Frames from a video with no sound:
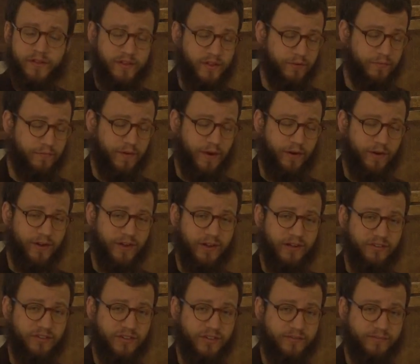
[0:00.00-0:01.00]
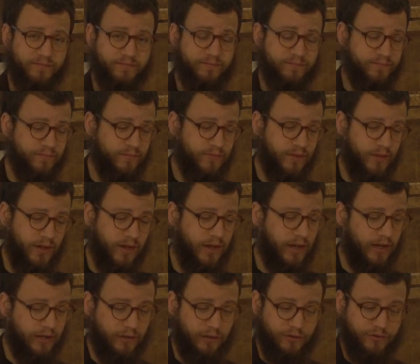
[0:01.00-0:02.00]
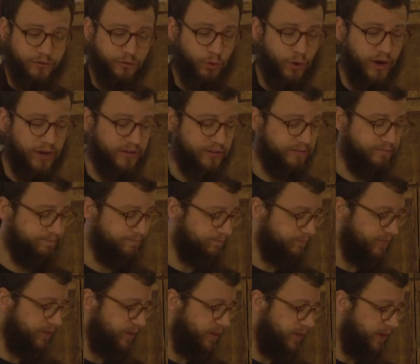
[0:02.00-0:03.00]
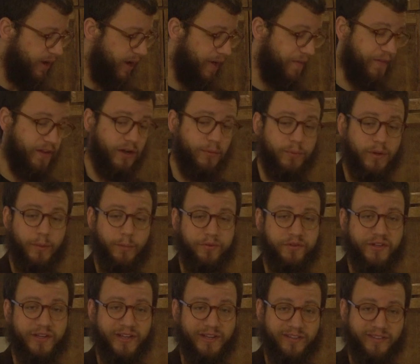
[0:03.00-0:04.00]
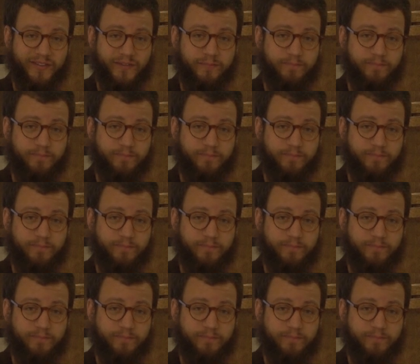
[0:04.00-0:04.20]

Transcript: They're very easy, it looks great, and then I'll be able to eat them.